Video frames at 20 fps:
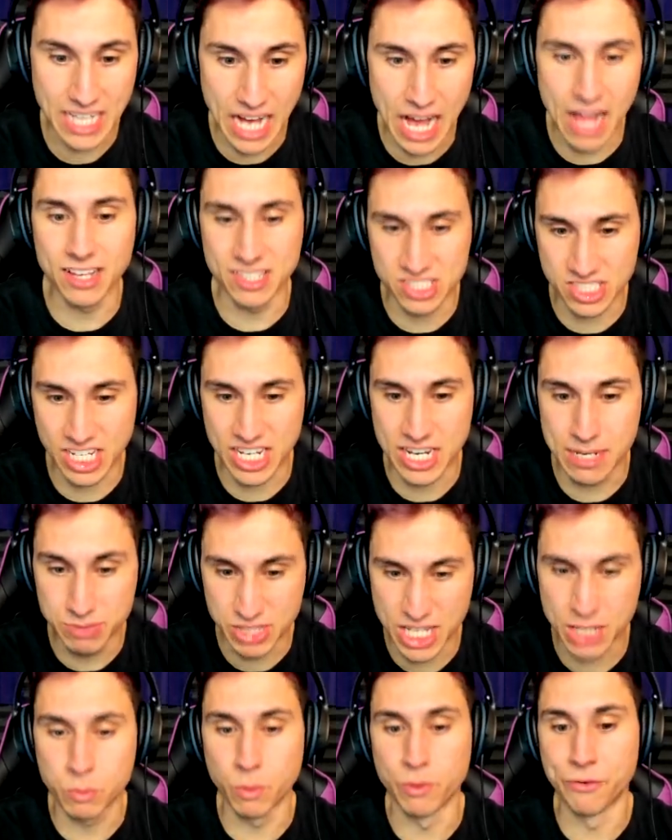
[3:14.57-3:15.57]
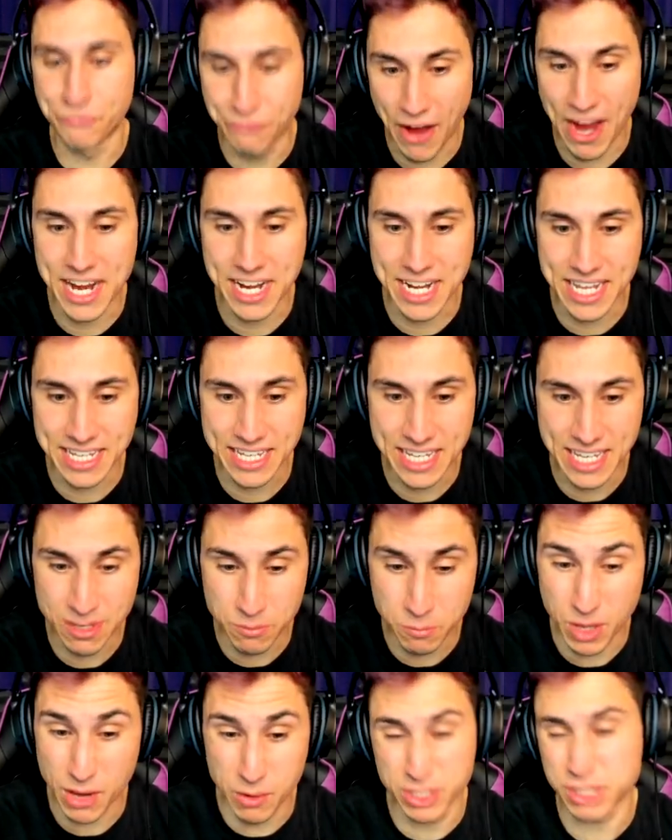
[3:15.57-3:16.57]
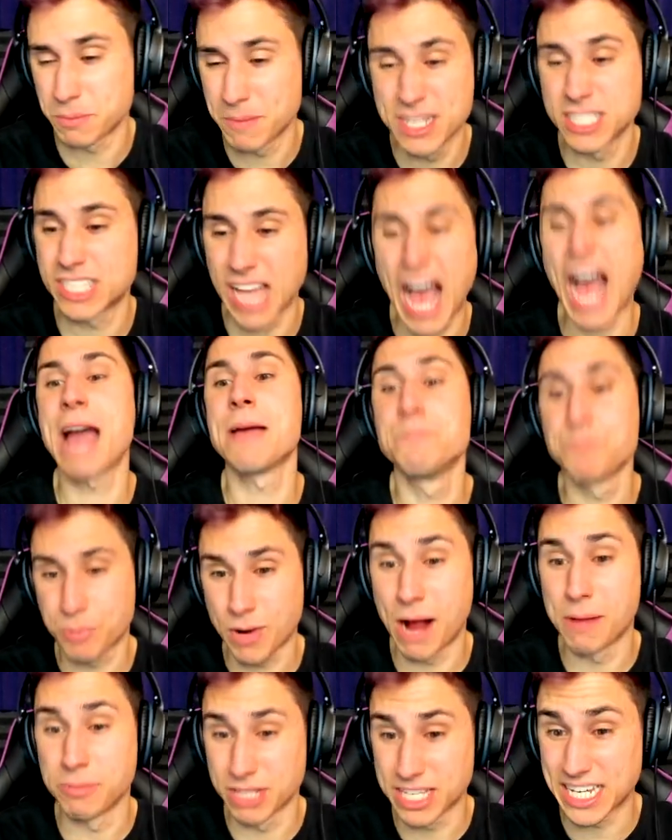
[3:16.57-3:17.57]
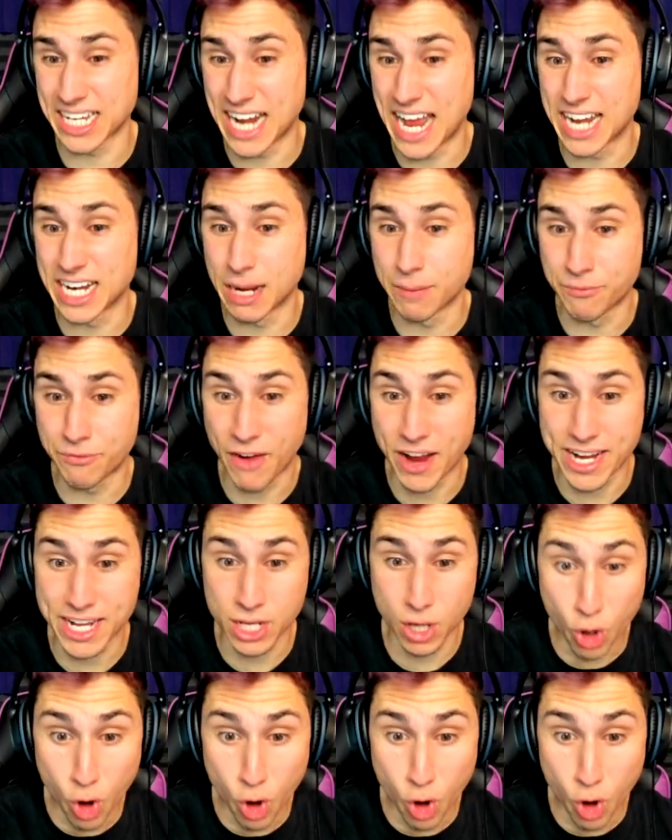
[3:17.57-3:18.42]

Colosseums equal fighting, which means I'm probably going to end up fighting.